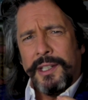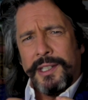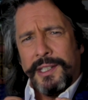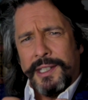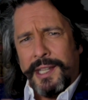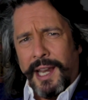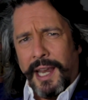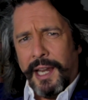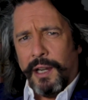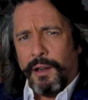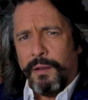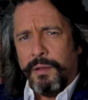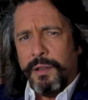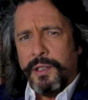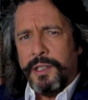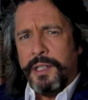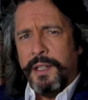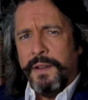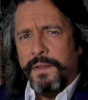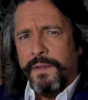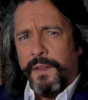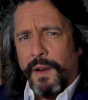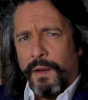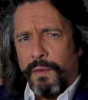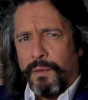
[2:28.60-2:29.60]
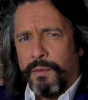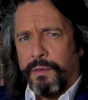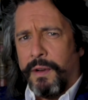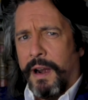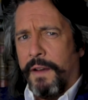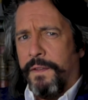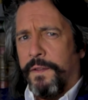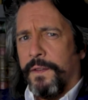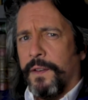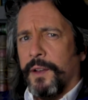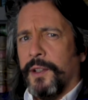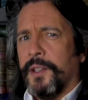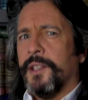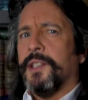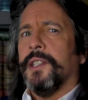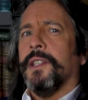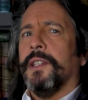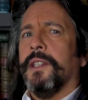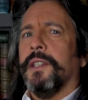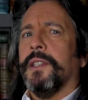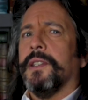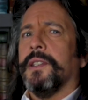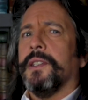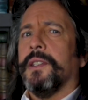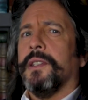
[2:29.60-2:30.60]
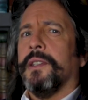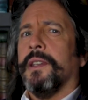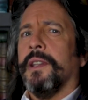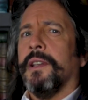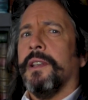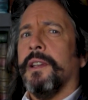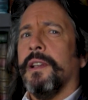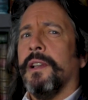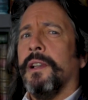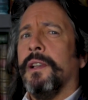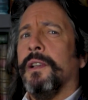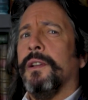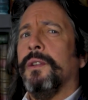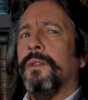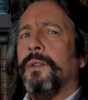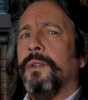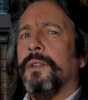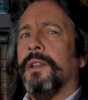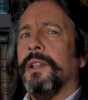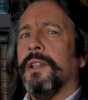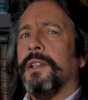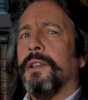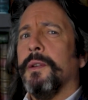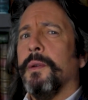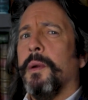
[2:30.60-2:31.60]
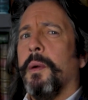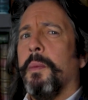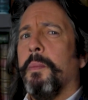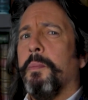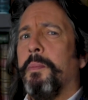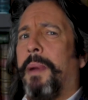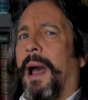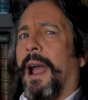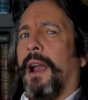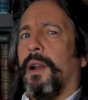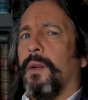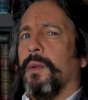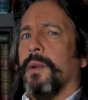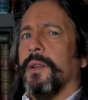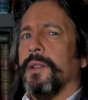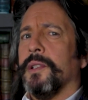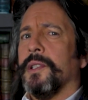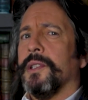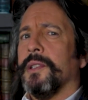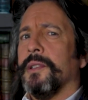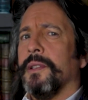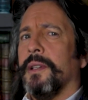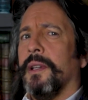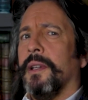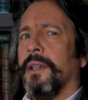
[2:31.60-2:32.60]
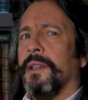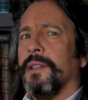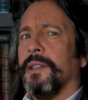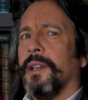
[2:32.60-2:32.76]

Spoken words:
decorative references that alluded backwards in